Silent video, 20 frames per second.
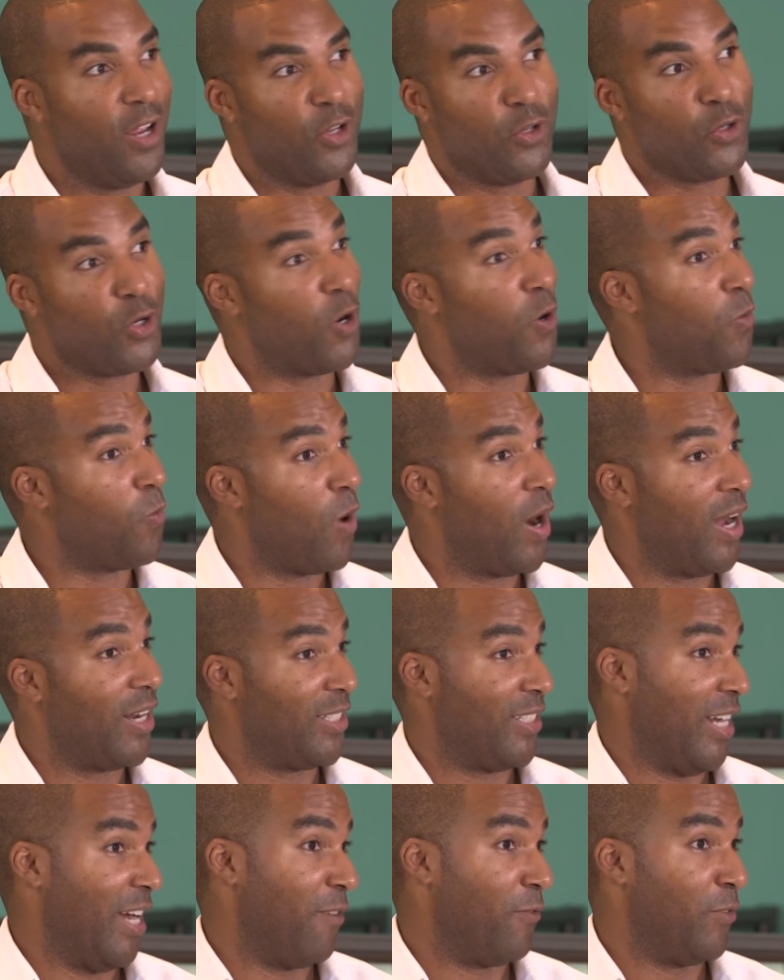You don't
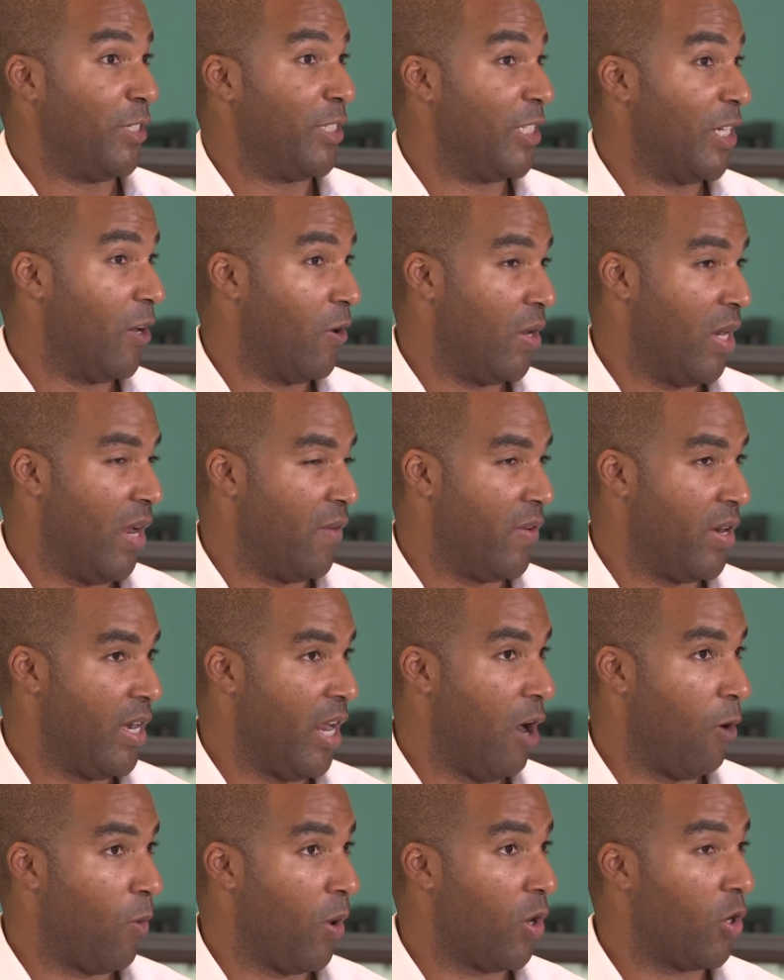watch every show on every
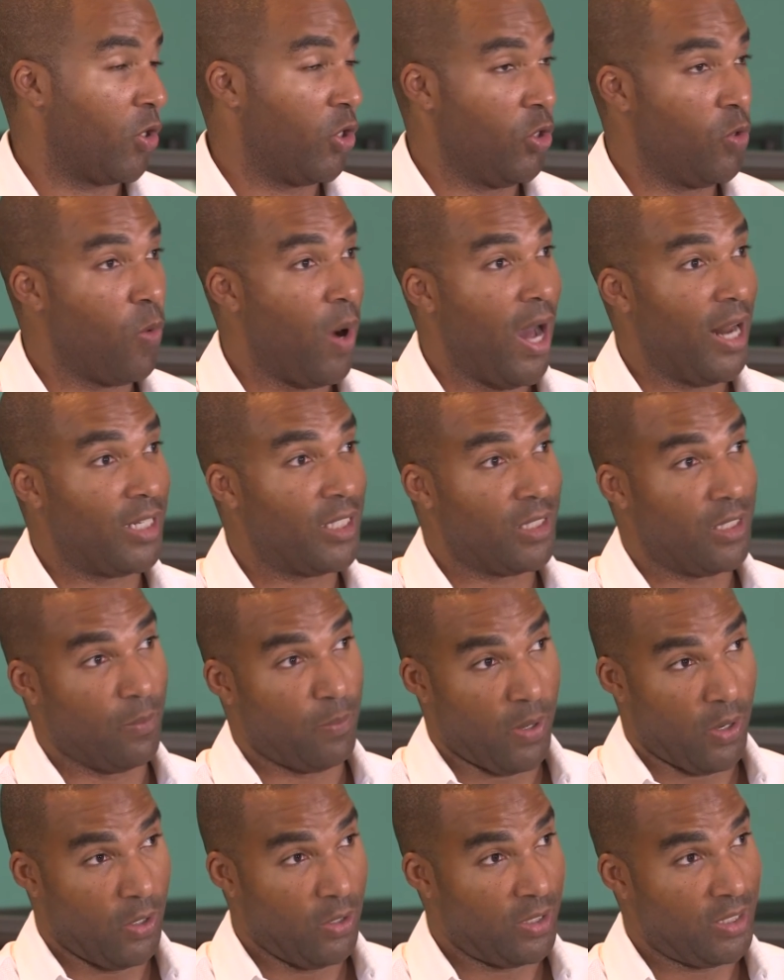network. You watch the
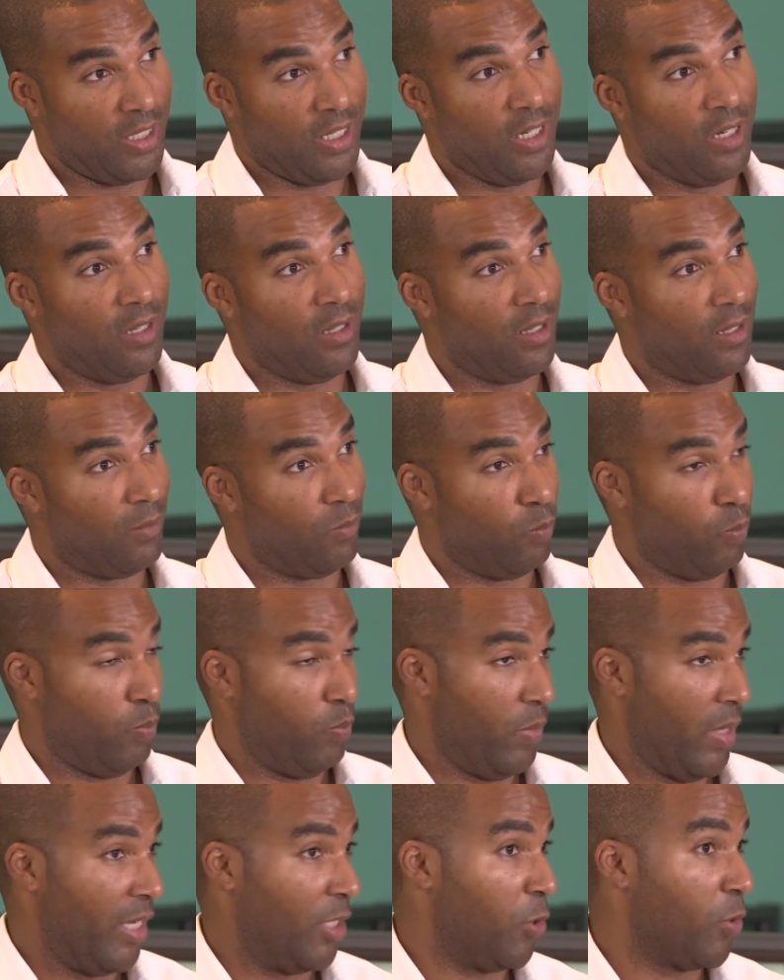person and the
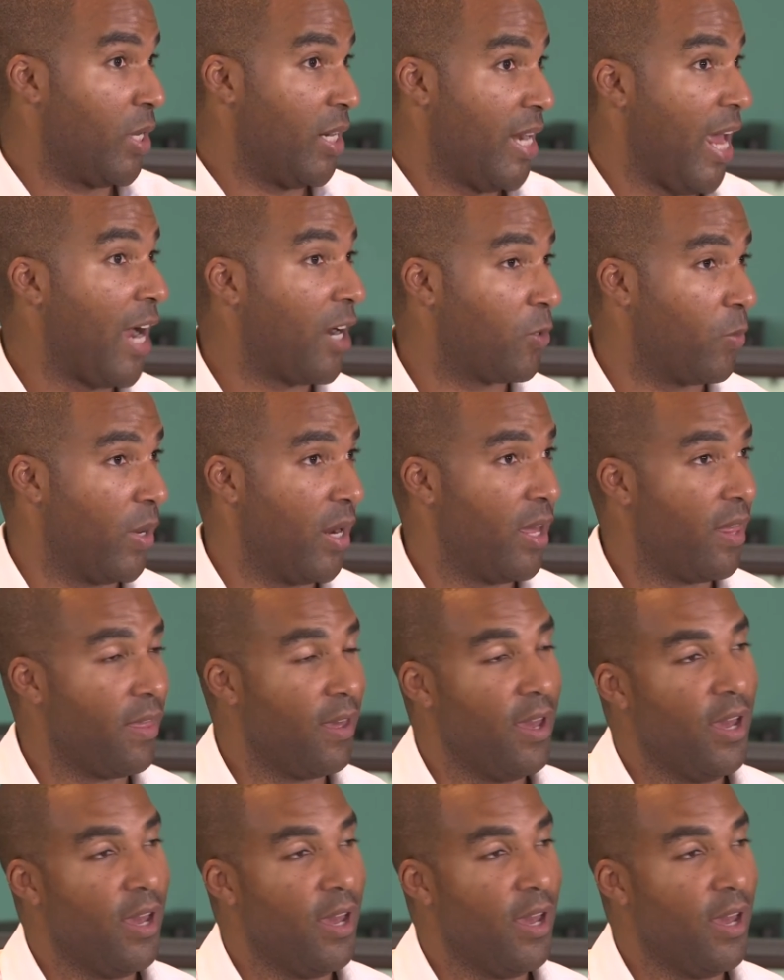that you connect with.